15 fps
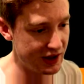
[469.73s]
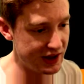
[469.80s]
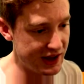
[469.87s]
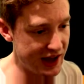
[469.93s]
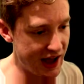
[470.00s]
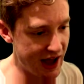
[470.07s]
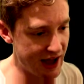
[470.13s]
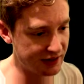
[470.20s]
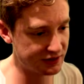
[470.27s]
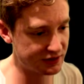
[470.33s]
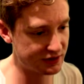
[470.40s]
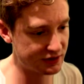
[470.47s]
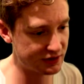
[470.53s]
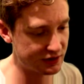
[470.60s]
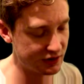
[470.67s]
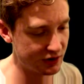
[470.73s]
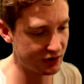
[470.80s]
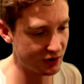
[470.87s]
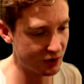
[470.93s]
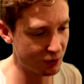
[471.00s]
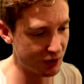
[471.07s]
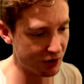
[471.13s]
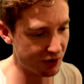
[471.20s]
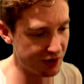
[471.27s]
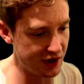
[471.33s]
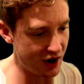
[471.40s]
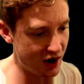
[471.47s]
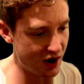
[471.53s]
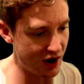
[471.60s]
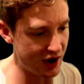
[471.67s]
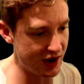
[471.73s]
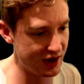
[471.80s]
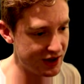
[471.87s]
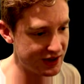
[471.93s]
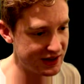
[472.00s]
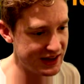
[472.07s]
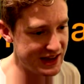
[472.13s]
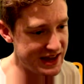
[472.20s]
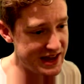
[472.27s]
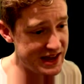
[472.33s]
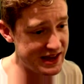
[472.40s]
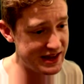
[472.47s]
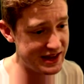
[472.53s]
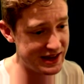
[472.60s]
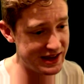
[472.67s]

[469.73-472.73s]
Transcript: Yes. We're on the eye. Eek.